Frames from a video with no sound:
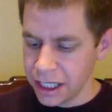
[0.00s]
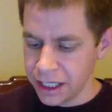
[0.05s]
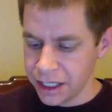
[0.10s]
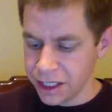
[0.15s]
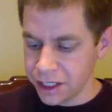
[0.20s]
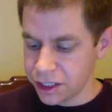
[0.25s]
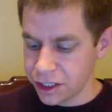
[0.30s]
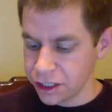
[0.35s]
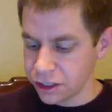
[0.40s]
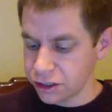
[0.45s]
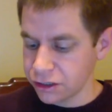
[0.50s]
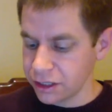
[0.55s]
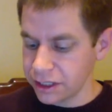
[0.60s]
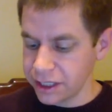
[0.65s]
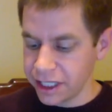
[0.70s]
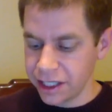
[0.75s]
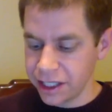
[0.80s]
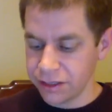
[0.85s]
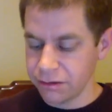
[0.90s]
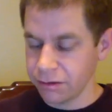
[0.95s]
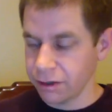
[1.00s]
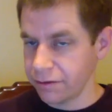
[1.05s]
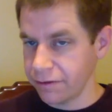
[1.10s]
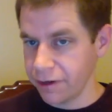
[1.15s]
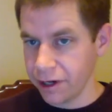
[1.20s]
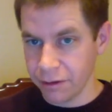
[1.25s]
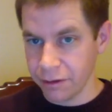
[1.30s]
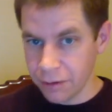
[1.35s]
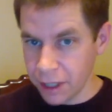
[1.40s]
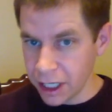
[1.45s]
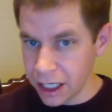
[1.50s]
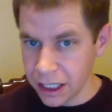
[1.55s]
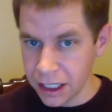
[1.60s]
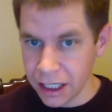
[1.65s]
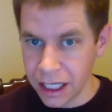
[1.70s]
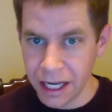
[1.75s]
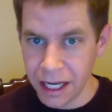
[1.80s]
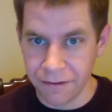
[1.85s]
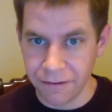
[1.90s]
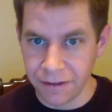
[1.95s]
these control dials work very
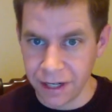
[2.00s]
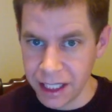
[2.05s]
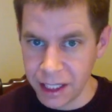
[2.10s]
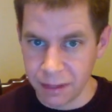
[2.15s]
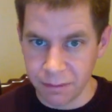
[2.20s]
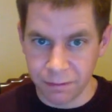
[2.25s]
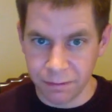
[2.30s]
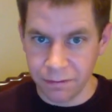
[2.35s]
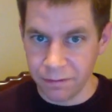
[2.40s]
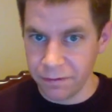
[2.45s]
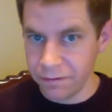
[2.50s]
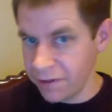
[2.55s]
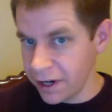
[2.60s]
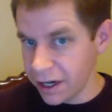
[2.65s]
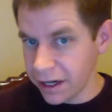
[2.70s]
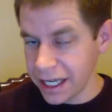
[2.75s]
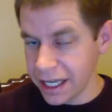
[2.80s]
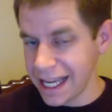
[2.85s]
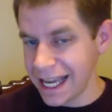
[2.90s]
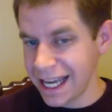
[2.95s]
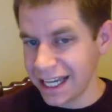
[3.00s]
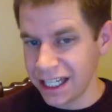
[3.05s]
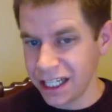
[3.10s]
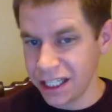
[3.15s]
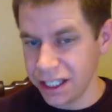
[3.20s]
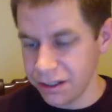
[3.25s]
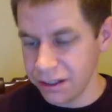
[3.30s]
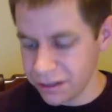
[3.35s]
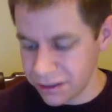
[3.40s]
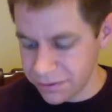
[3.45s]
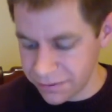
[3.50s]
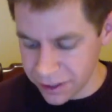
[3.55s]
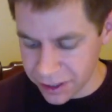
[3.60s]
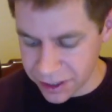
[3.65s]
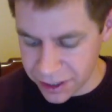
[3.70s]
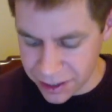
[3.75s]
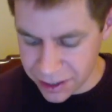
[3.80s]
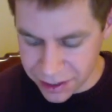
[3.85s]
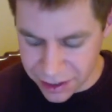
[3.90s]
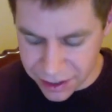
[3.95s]
well. I find them very handy to use
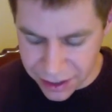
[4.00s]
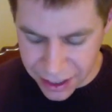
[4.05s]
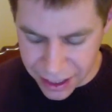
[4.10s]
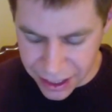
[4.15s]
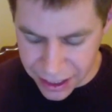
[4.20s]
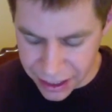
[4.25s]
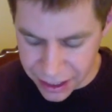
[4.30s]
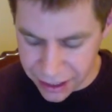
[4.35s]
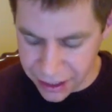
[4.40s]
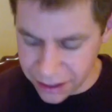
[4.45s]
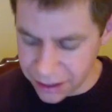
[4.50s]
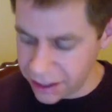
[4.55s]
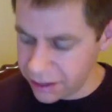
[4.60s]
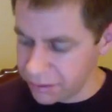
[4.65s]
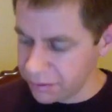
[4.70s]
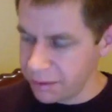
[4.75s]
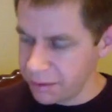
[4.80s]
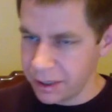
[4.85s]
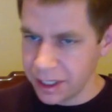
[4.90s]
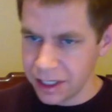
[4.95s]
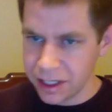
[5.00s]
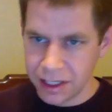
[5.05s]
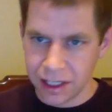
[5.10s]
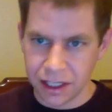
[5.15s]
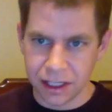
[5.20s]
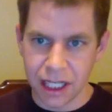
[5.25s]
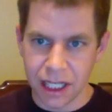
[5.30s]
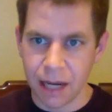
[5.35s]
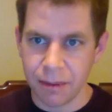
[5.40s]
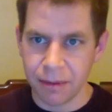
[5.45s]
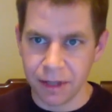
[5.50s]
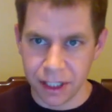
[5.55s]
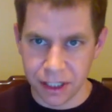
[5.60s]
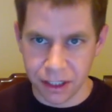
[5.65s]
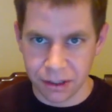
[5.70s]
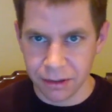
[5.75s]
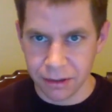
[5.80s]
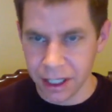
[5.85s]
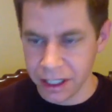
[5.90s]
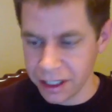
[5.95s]
versus the 3 buttons on top of the
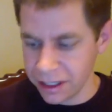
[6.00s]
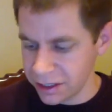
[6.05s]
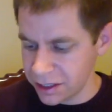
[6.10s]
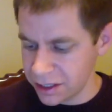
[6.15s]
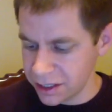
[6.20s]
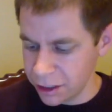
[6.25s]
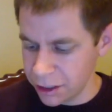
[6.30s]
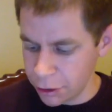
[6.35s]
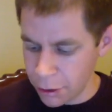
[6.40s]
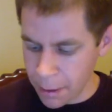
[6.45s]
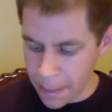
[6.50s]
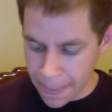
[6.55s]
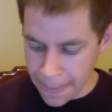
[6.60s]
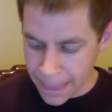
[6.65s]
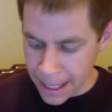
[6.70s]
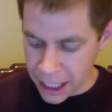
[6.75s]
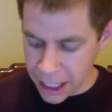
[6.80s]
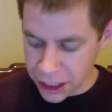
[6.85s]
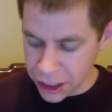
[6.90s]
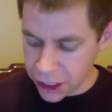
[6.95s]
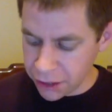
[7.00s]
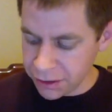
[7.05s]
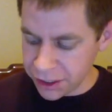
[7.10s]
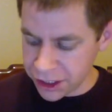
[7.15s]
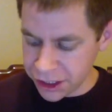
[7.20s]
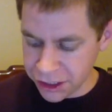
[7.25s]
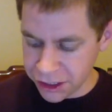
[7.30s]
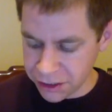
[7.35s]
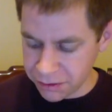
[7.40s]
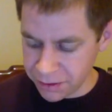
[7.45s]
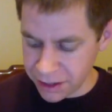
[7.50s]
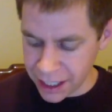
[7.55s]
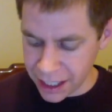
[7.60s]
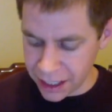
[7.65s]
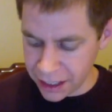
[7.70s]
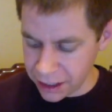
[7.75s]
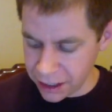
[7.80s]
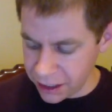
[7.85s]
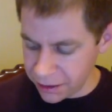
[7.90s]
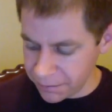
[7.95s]
200. So no issues with that
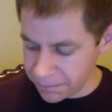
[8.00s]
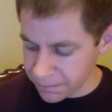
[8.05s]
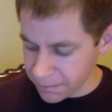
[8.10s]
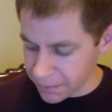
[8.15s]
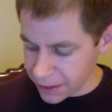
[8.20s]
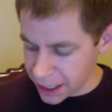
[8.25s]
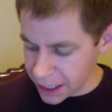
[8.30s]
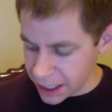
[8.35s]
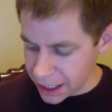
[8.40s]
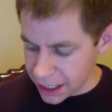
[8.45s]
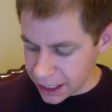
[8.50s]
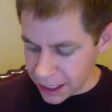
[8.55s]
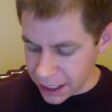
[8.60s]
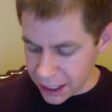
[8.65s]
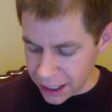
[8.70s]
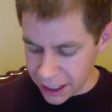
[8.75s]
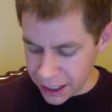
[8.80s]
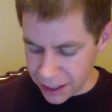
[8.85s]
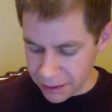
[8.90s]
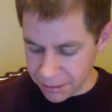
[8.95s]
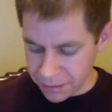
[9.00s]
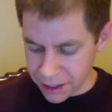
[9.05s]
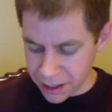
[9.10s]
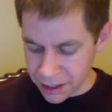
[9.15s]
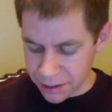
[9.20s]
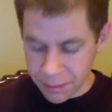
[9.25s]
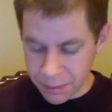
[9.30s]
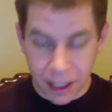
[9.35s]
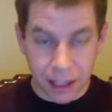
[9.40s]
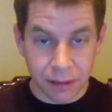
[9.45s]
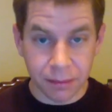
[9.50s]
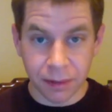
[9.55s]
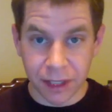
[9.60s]
at all. The button